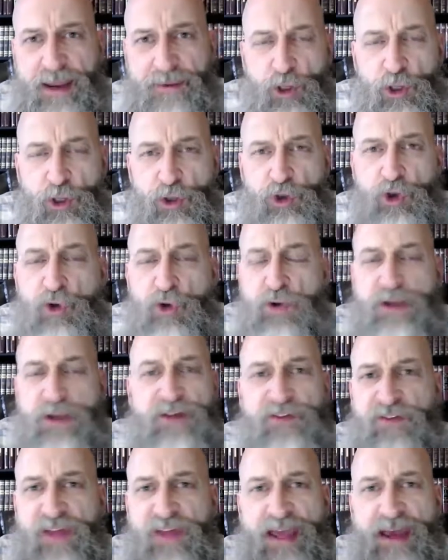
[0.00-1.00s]
you can
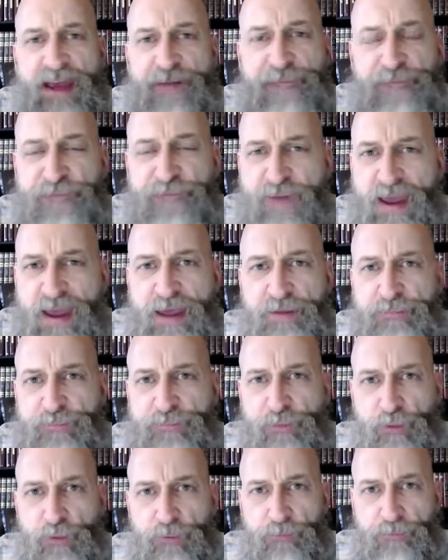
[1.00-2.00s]
stand faithful
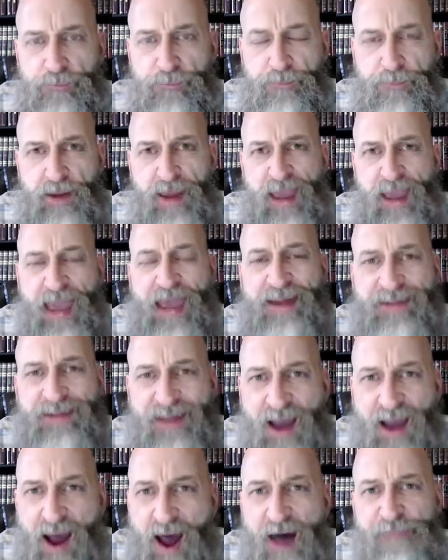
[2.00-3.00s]
and
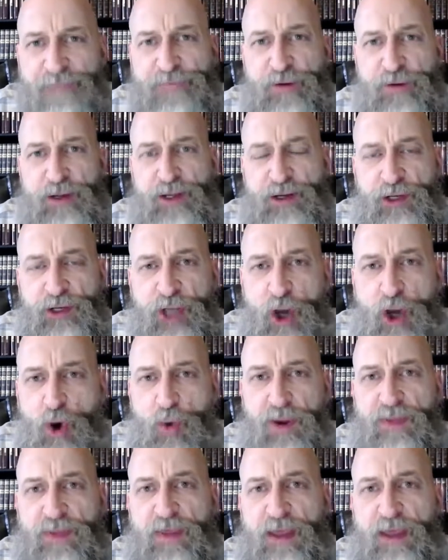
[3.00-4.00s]
confident, knowing that
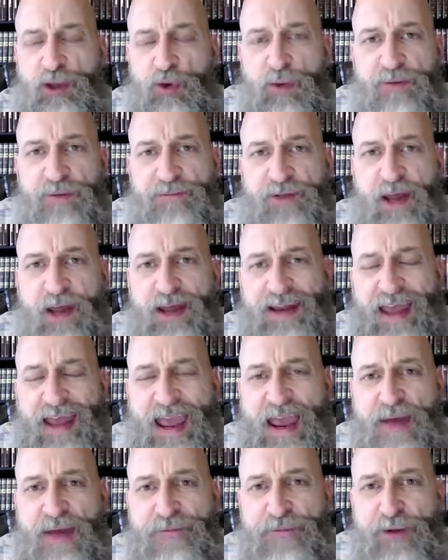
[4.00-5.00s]
you have done
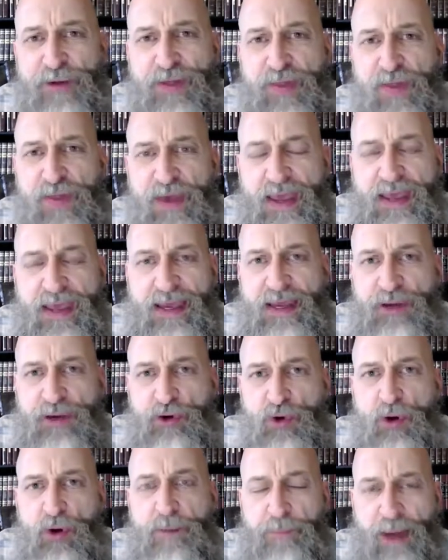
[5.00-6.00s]
everything in your
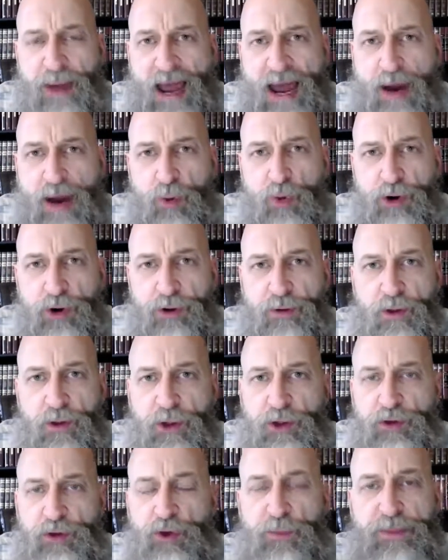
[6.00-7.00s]
power to
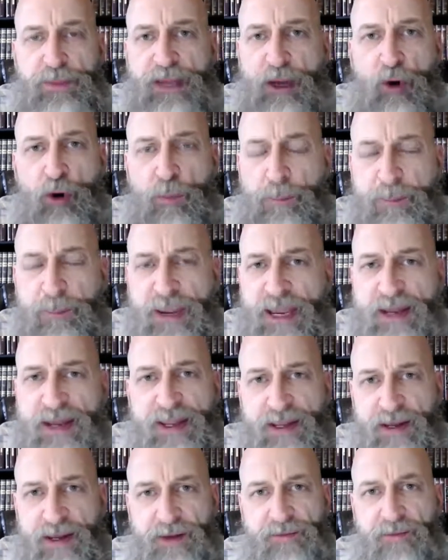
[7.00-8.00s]
be obedient
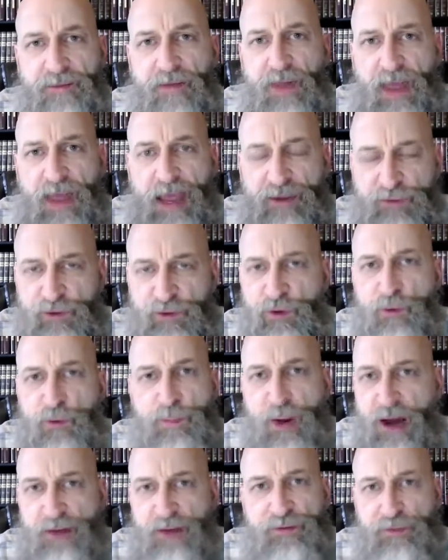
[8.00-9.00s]
as you
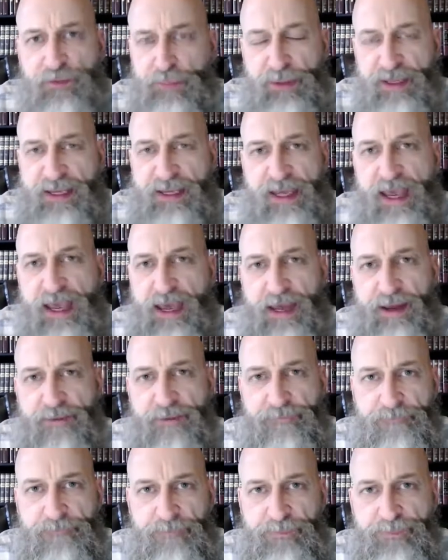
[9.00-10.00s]
possibly can.
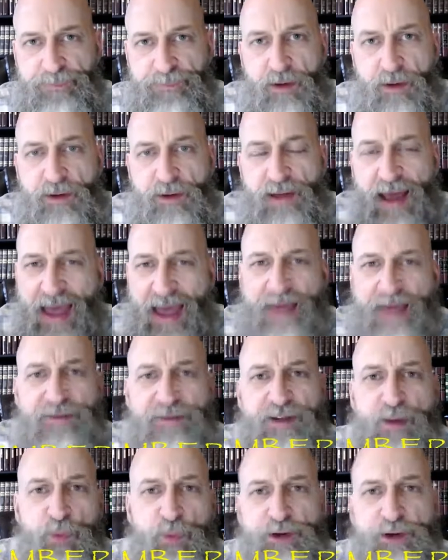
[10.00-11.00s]
Now, as He
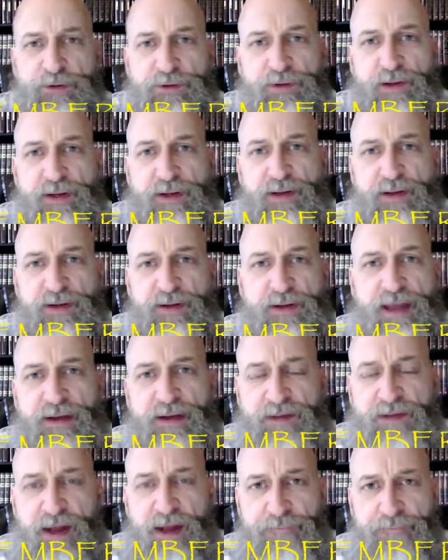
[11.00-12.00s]
wills, and until next
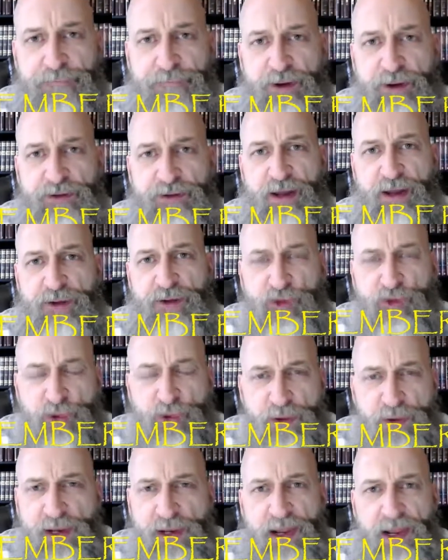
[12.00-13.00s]
time, friends, I truly
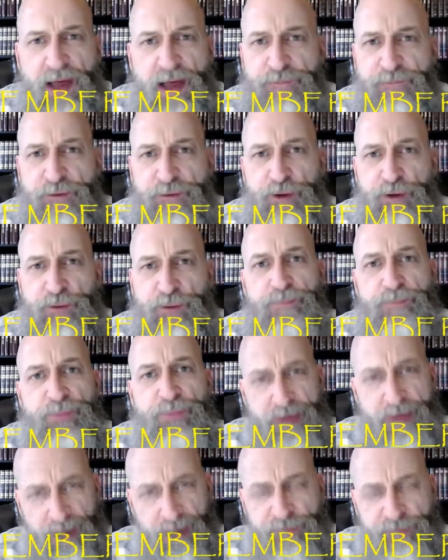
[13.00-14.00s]
love you. I'll
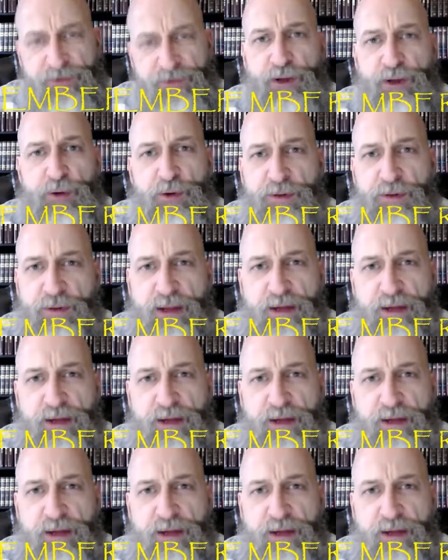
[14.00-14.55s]
see you on the next